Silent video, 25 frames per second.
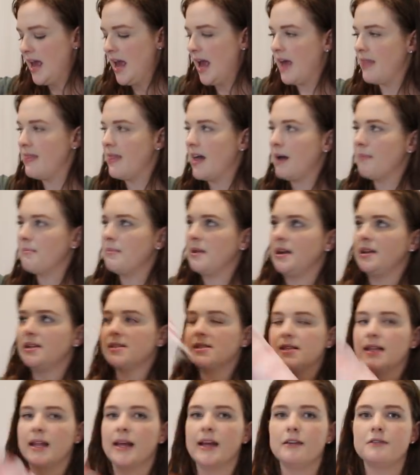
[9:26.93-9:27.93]
and that
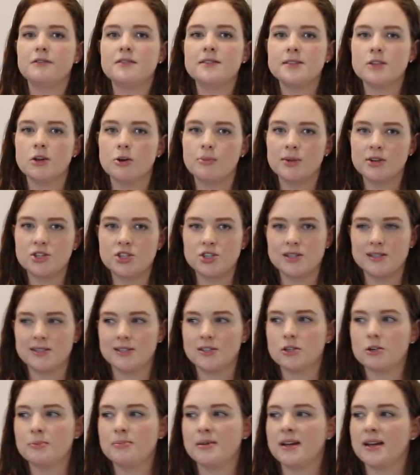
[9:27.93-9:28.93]
makes life so much
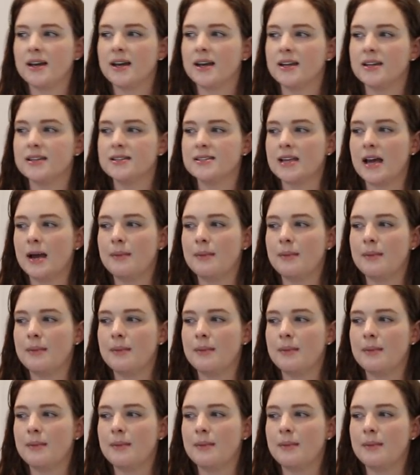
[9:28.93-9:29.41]
easier because